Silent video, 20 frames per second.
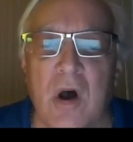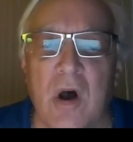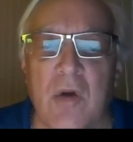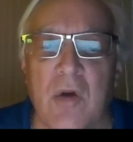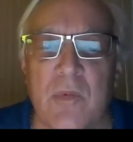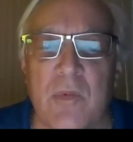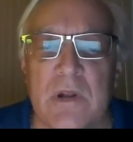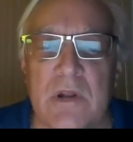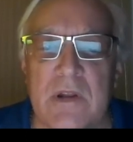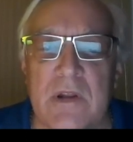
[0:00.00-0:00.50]
on
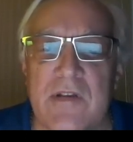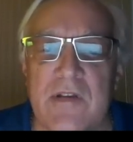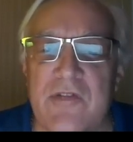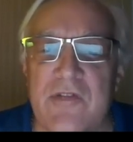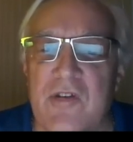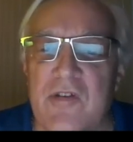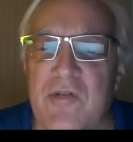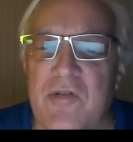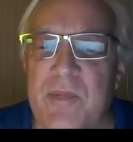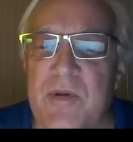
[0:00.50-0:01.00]

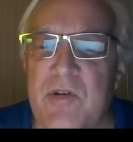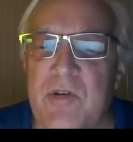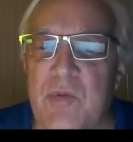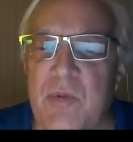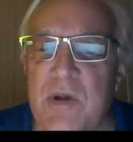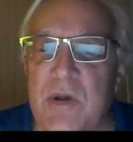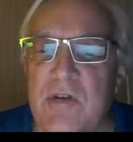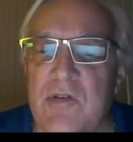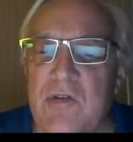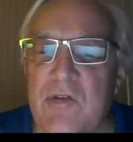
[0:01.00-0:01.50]
releases
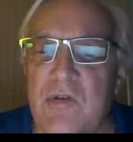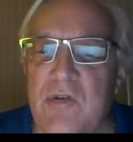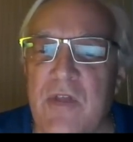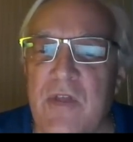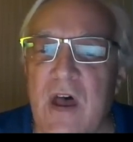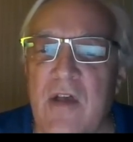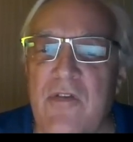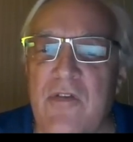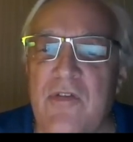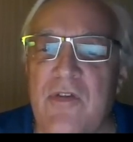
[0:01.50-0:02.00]
between
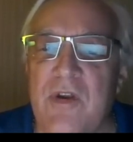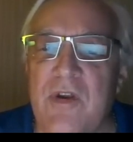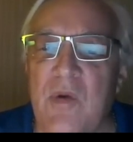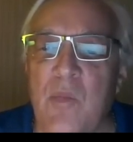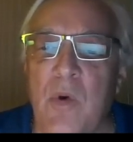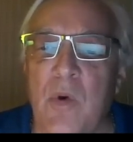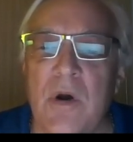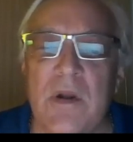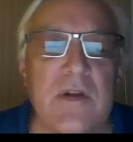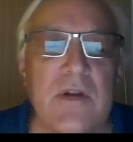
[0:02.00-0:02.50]

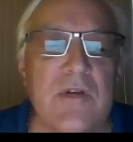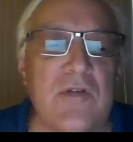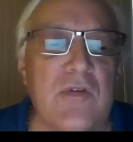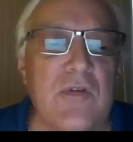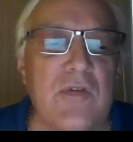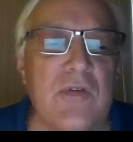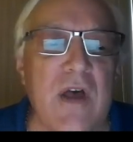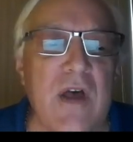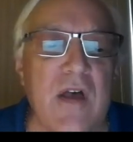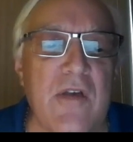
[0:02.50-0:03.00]
2001 and
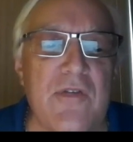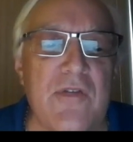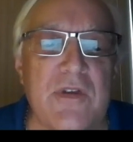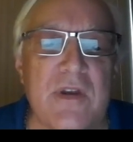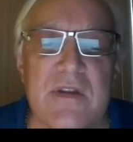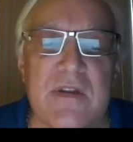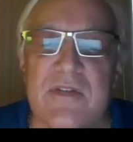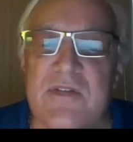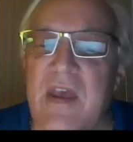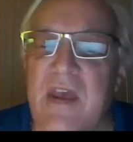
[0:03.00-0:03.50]

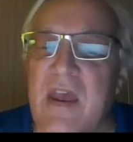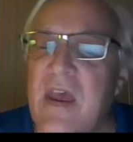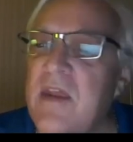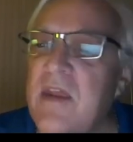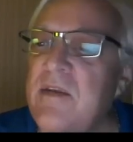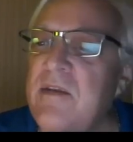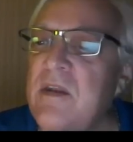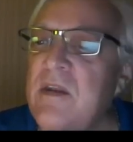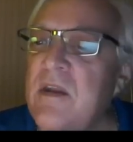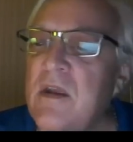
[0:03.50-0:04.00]

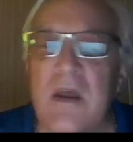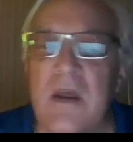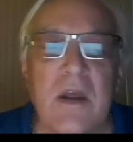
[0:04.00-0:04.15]
2010.